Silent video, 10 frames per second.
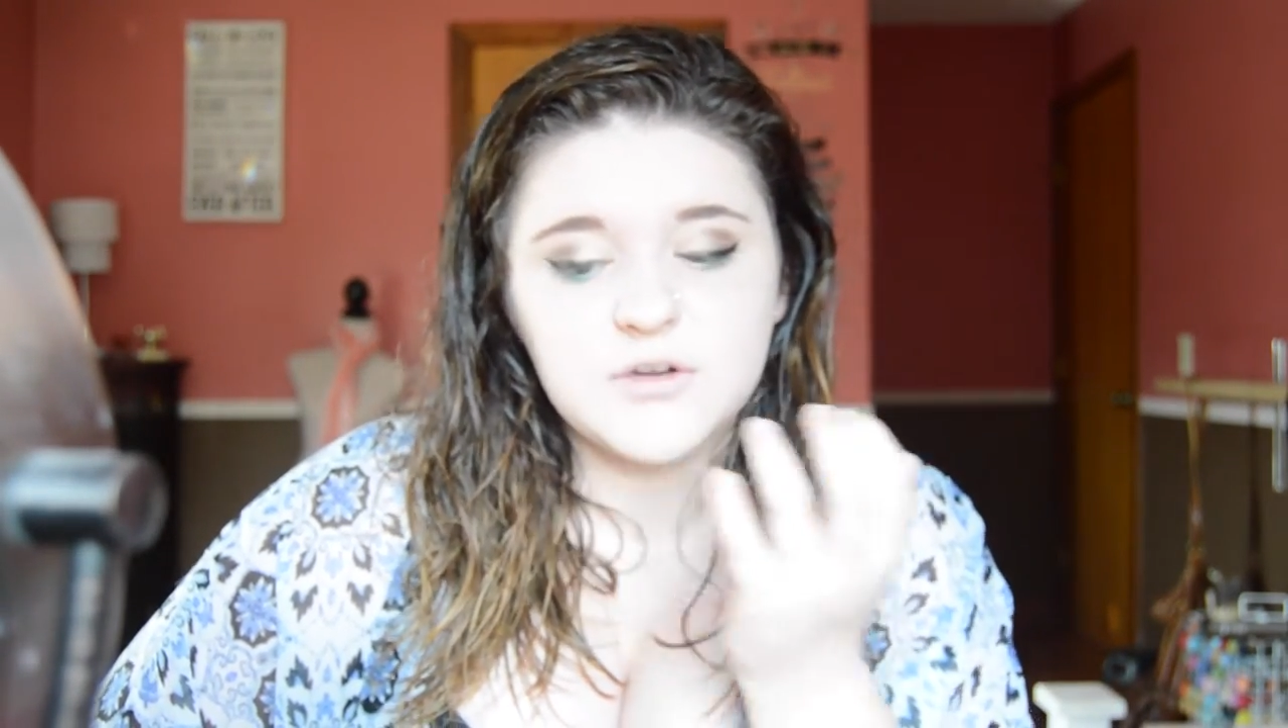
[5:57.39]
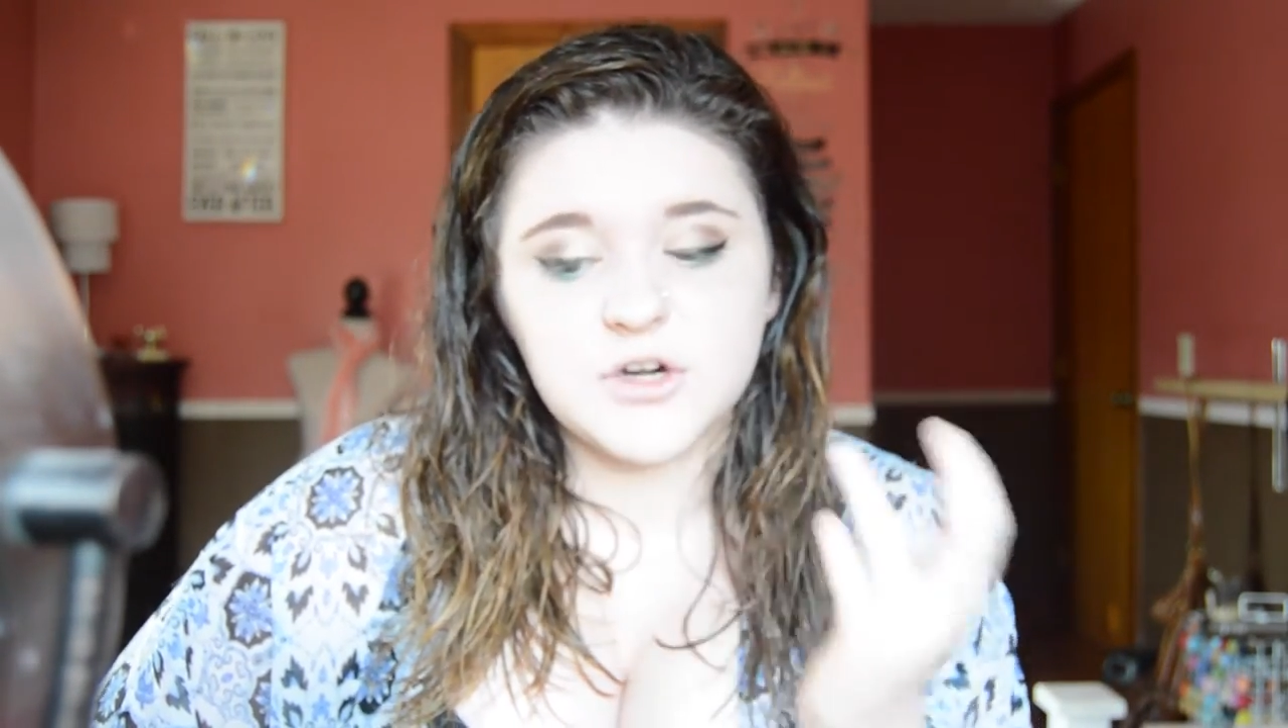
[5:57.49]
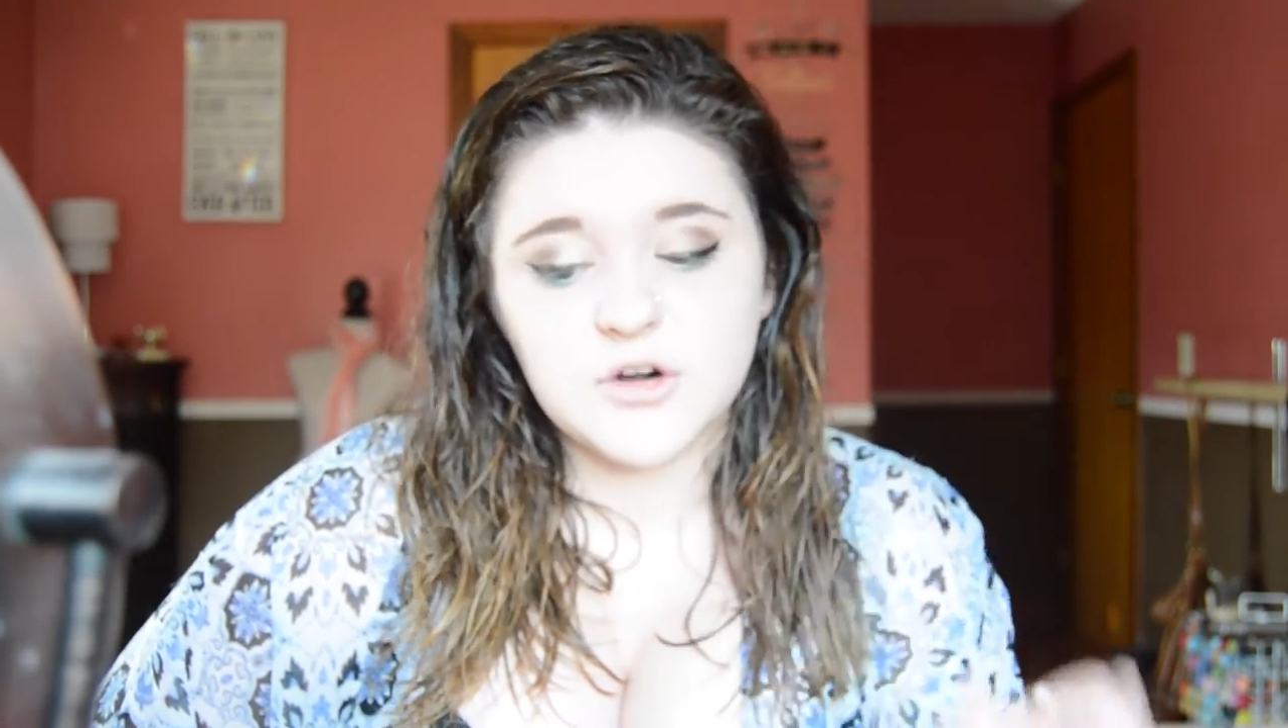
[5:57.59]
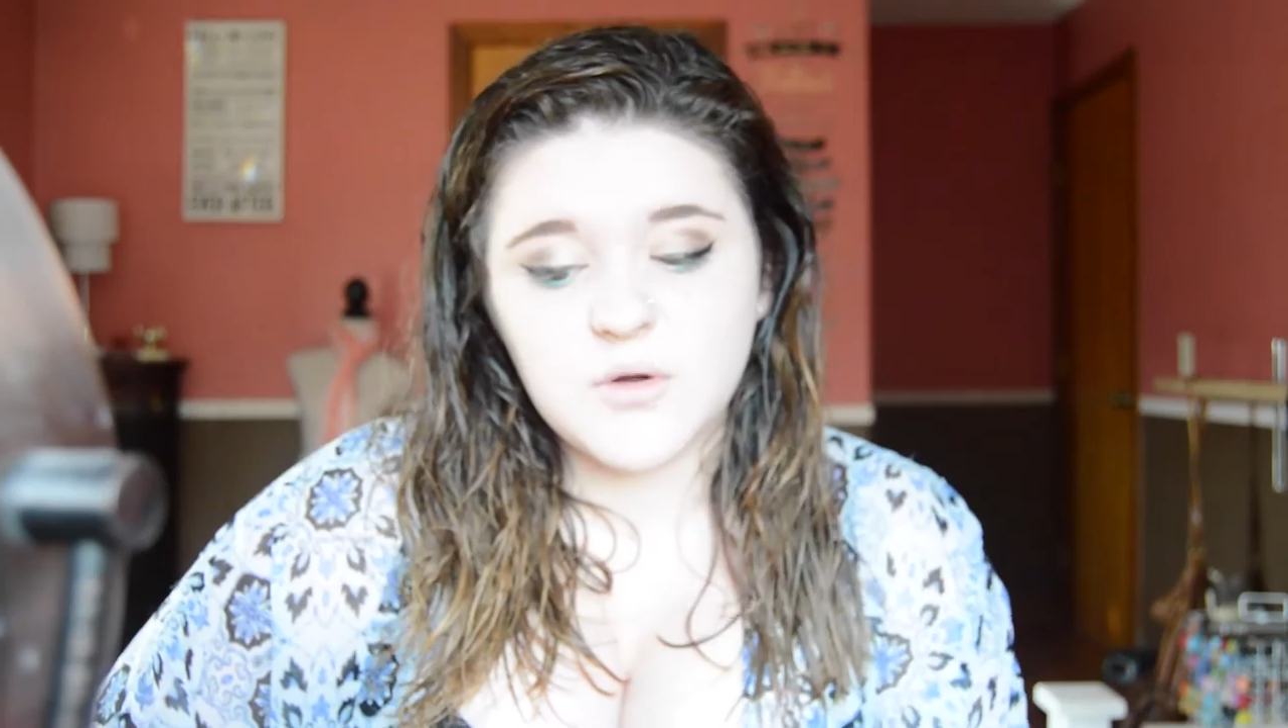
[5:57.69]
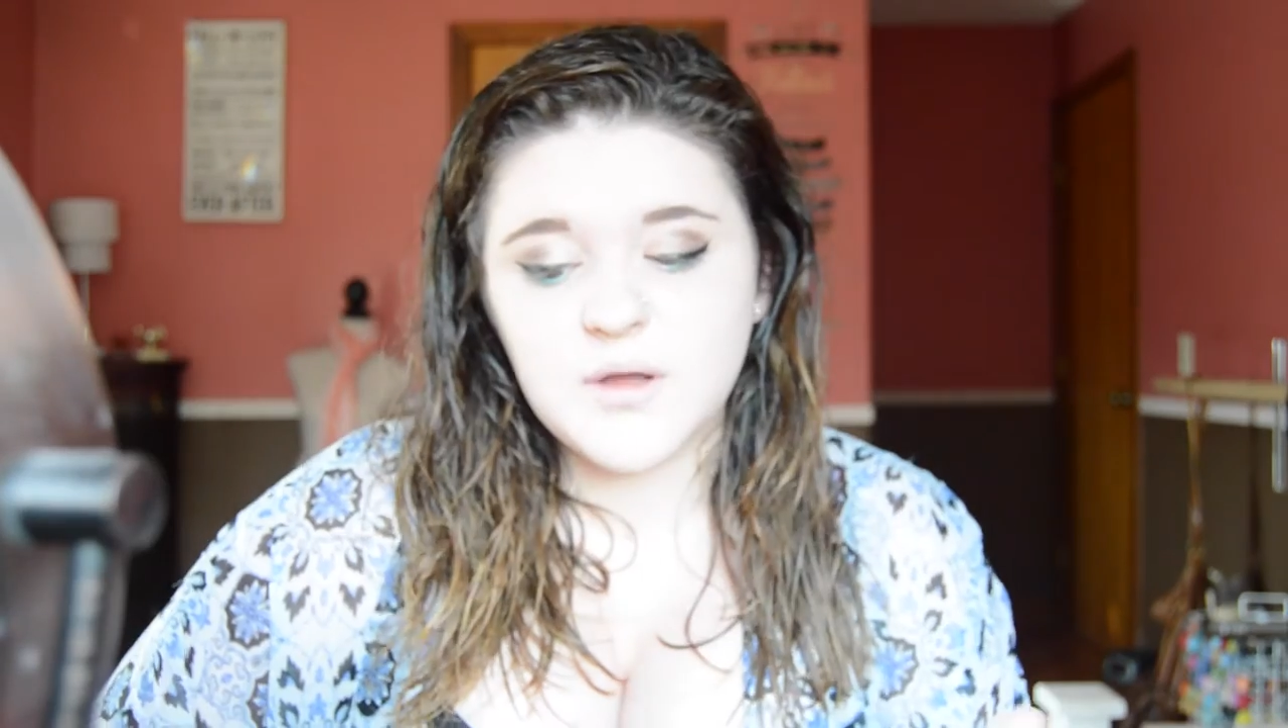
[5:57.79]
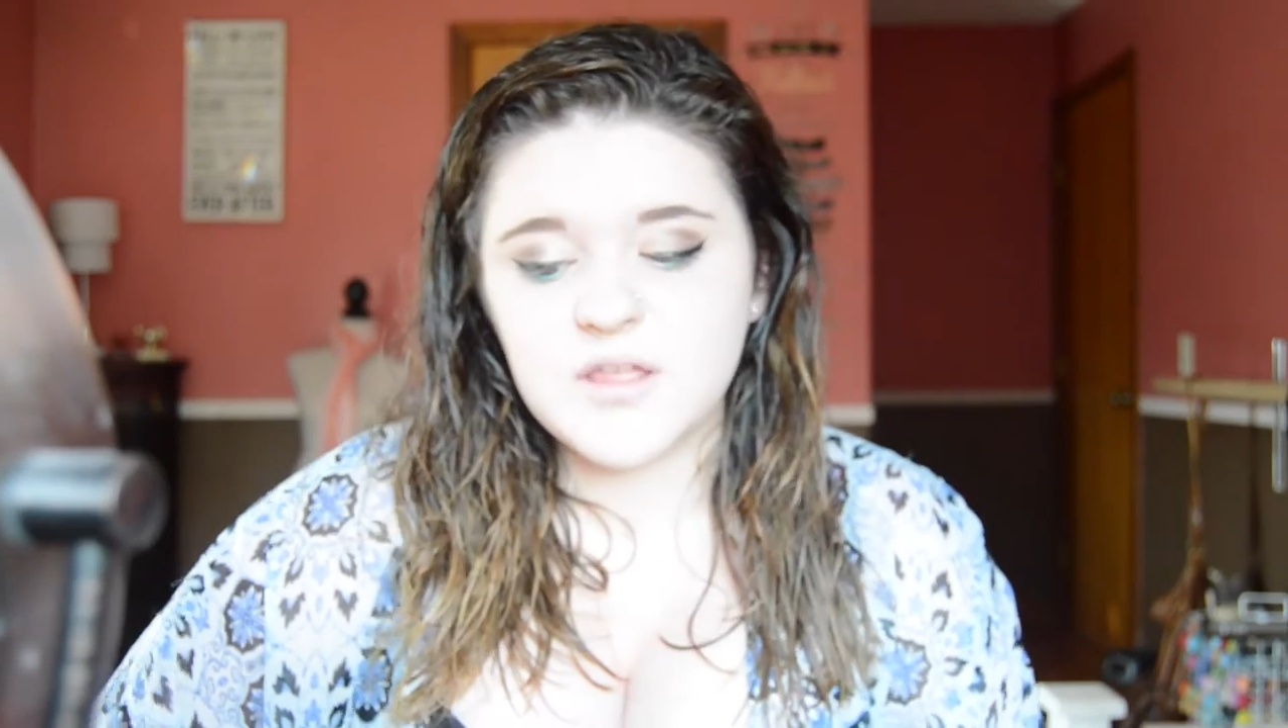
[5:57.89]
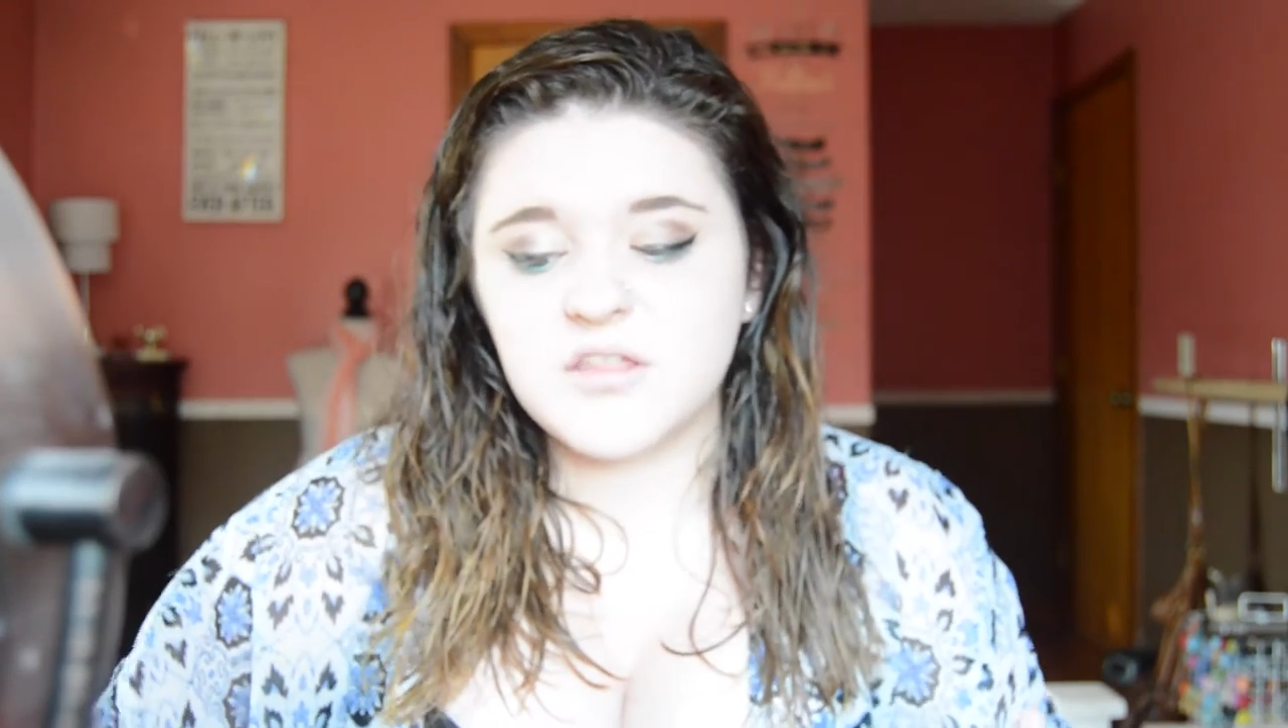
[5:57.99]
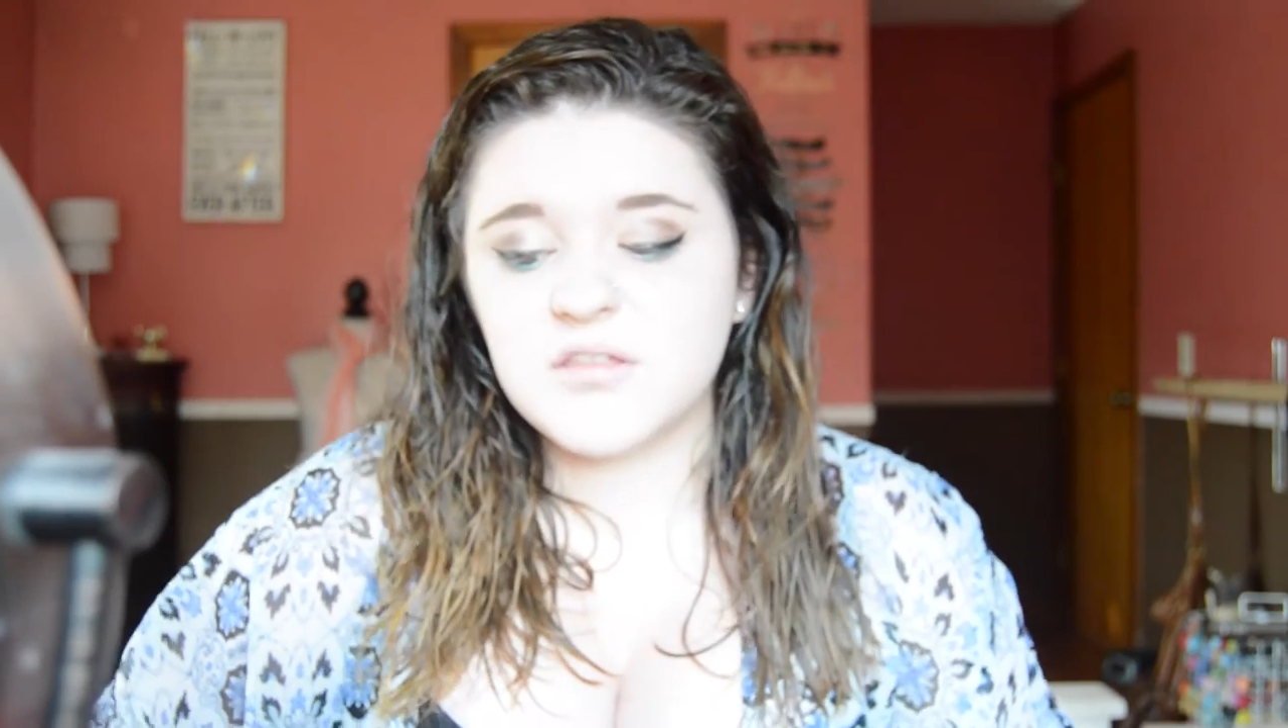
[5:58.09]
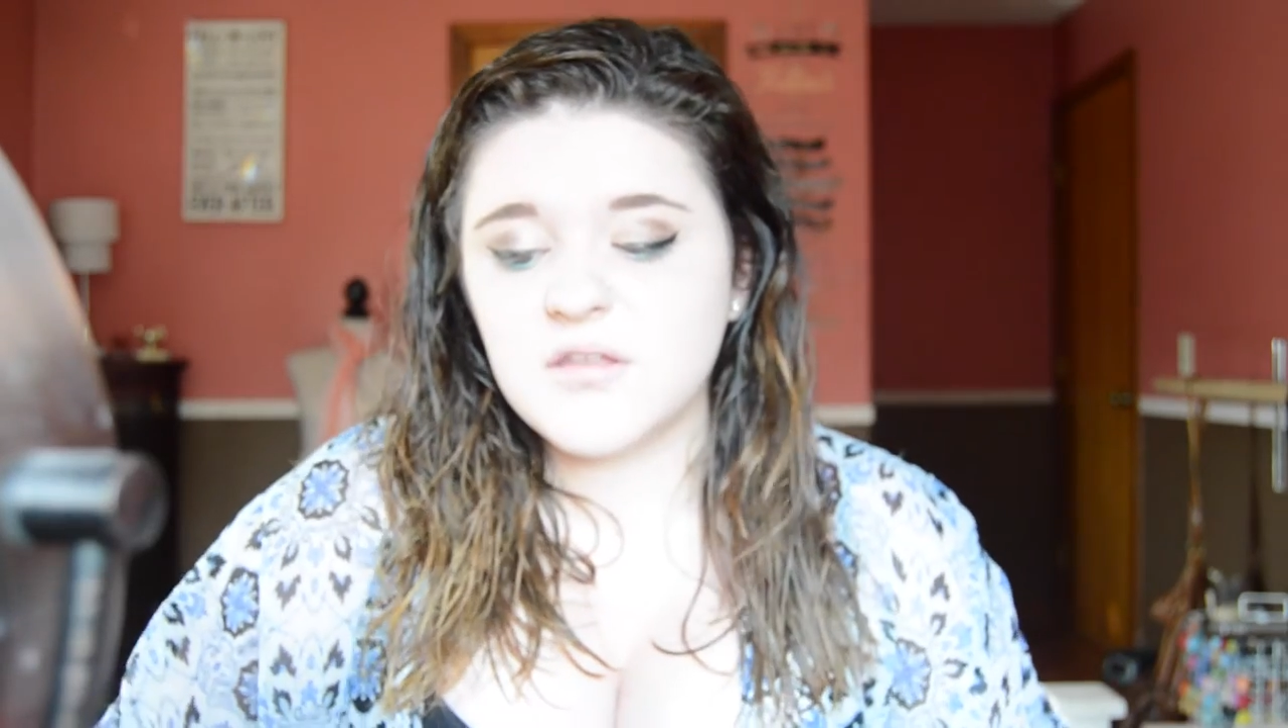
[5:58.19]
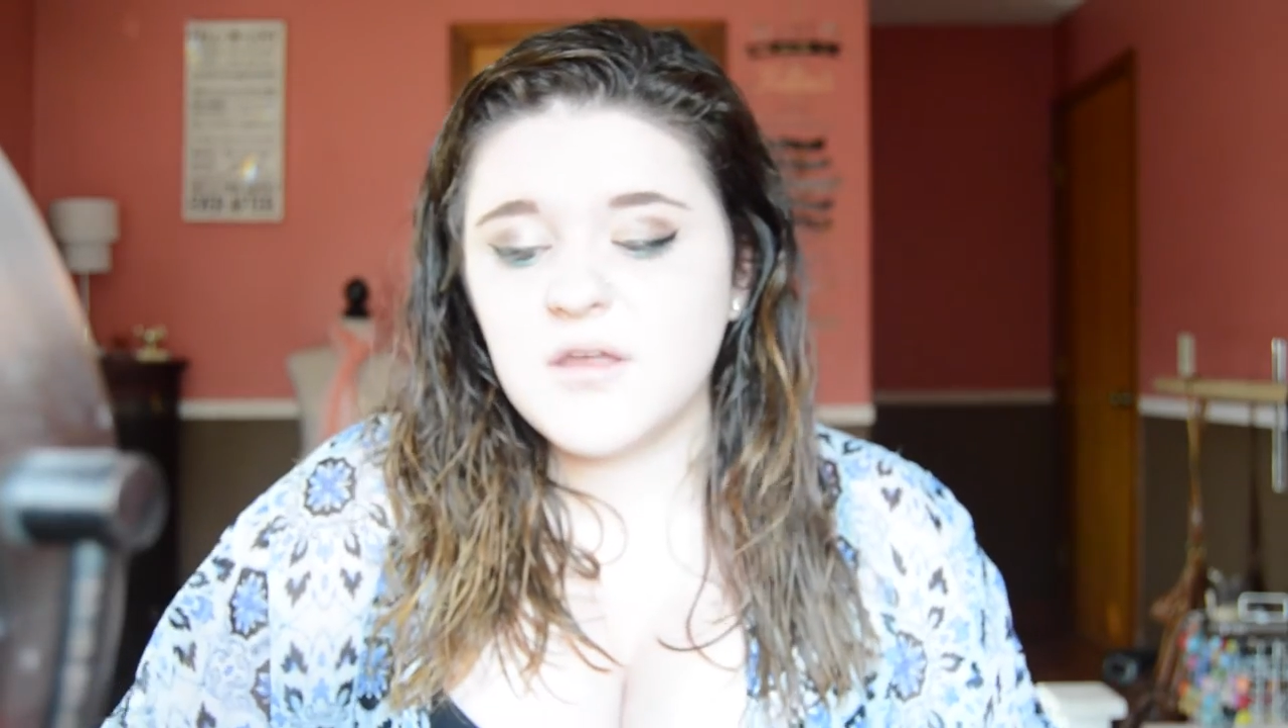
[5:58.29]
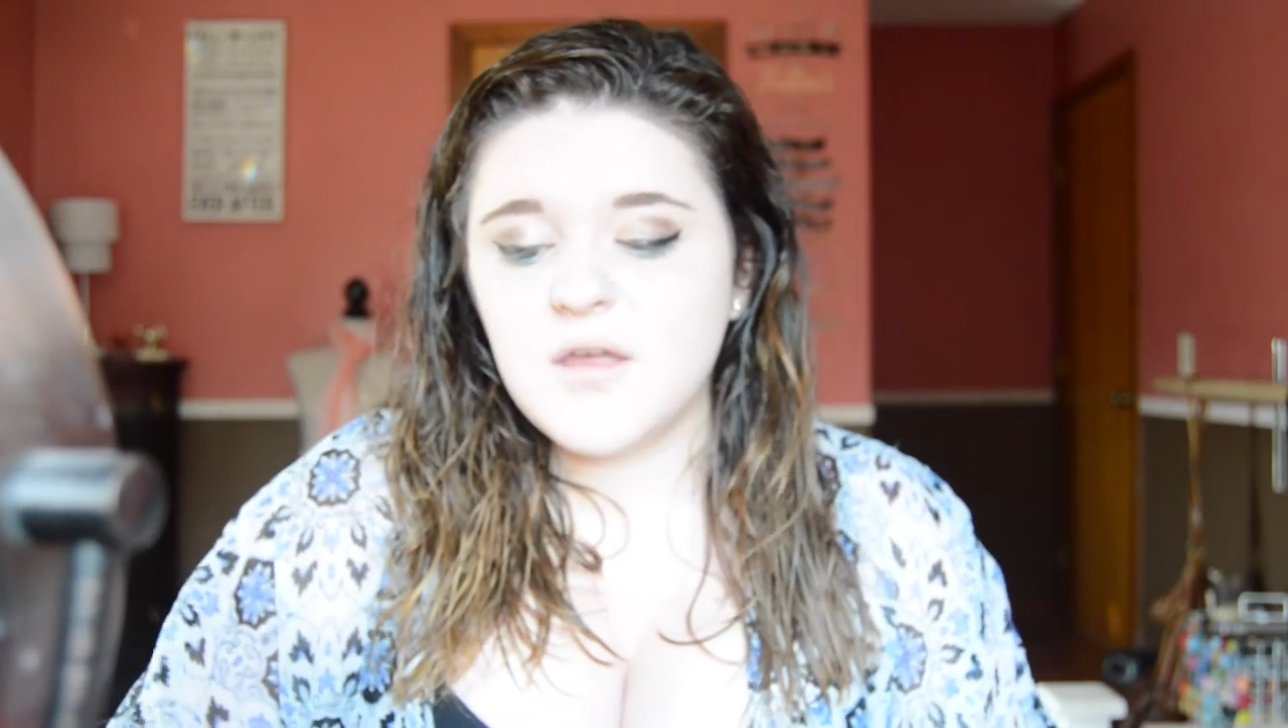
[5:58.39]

turquoise.